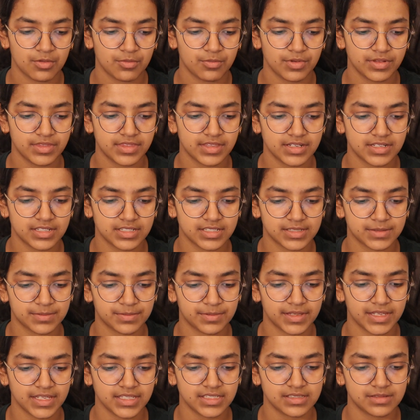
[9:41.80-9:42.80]
With the
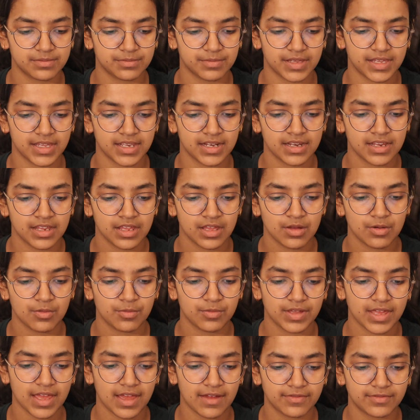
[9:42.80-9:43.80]
displacement,
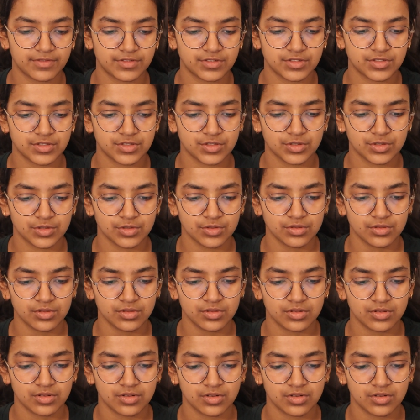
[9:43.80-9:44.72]
we have 2,